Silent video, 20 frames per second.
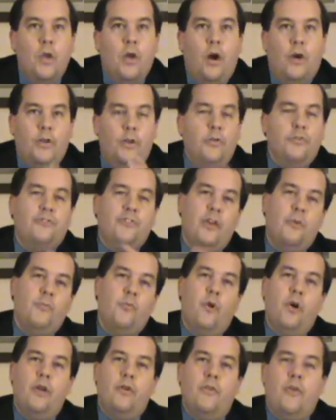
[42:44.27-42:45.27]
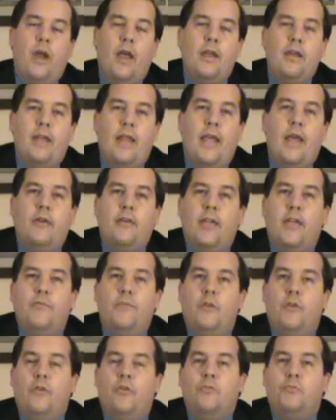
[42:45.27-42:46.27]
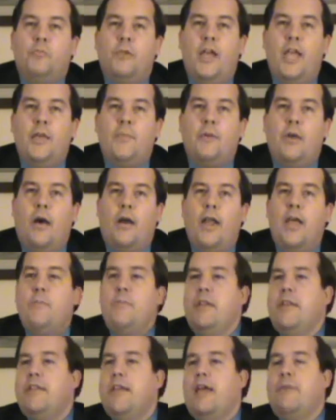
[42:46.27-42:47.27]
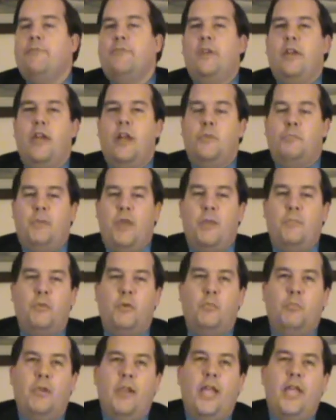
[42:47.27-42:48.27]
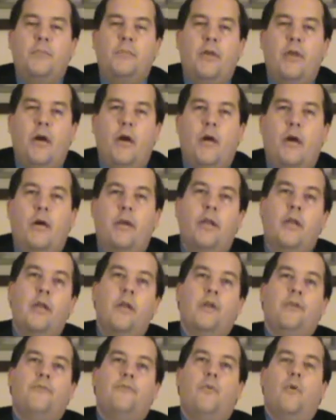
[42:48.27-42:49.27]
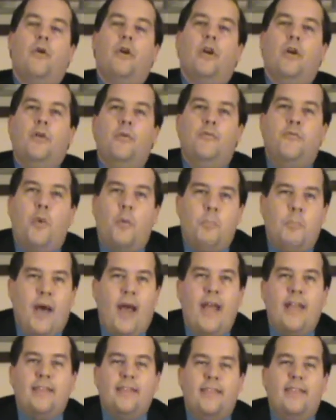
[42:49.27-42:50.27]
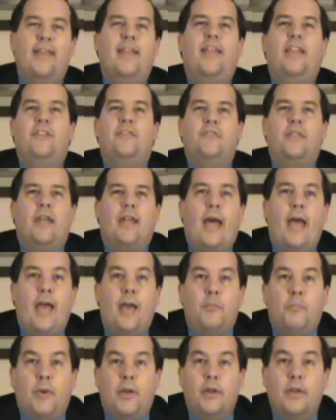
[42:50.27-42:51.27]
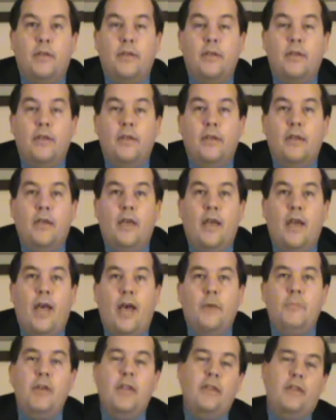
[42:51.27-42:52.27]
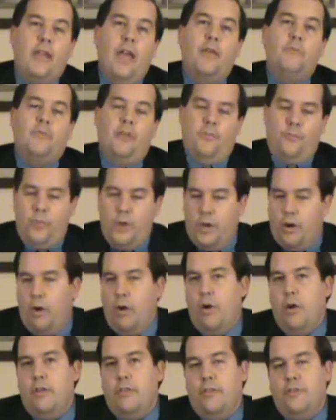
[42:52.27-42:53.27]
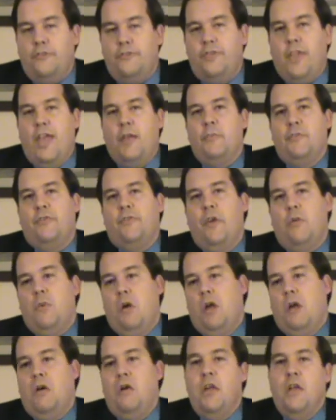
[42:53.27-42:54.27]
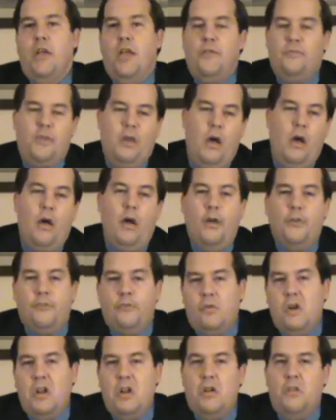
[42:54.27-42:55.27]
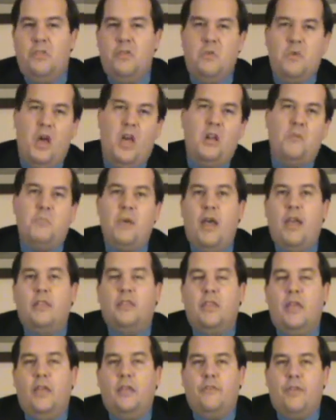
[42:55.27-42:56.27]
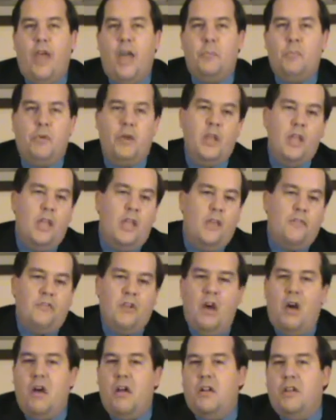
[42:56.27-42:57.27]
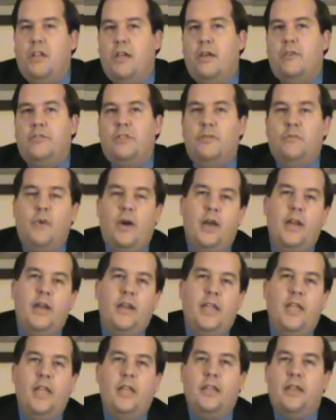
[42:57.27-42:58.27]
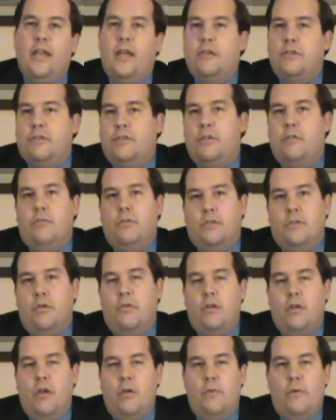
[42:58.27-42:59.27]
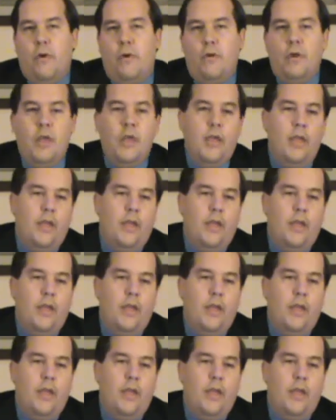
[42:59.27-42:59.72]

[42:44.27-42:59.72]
Are you someone right now even who's blamed God? How many times do you hear people blame God for, for bad things that happen? How many times have we heard the statement say, well, if God's real, then why do bad things happen? If God loves you, why did he allow so-and-so to go on?